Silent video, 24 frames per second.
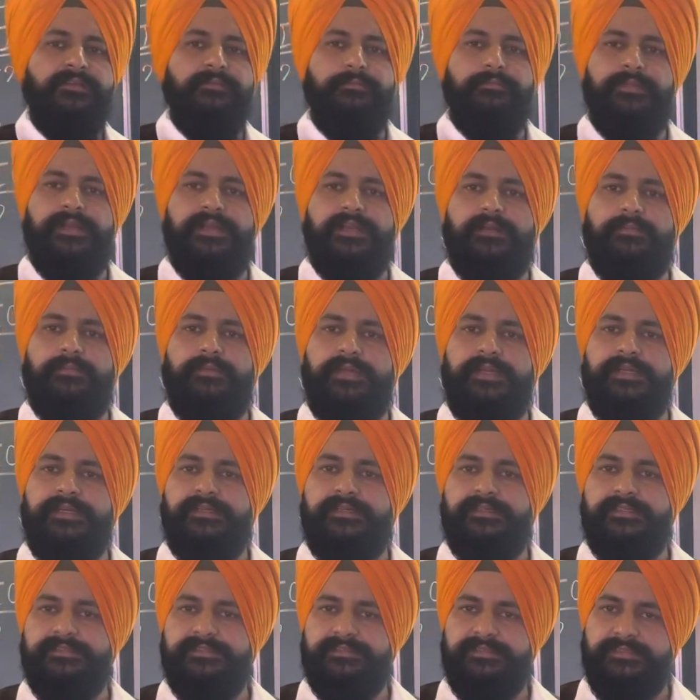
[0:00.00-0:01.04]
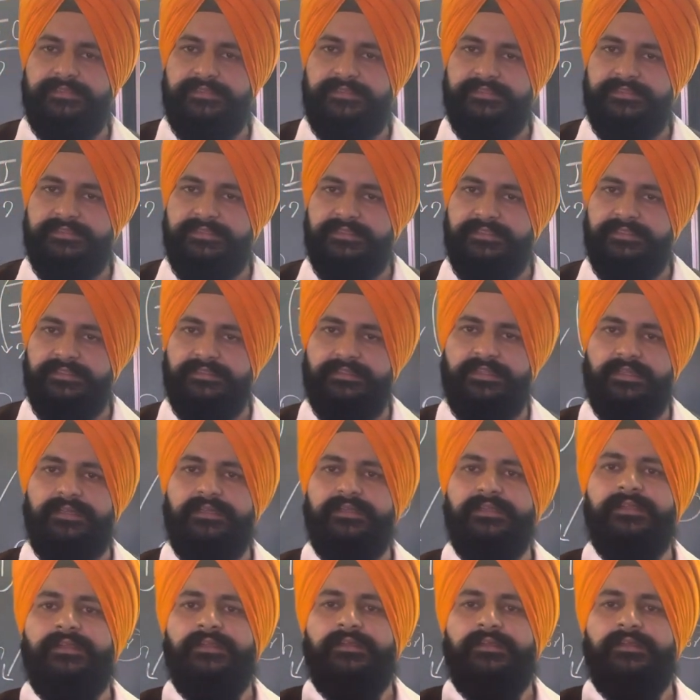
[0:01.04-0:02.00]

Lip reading: metabolite concentration in the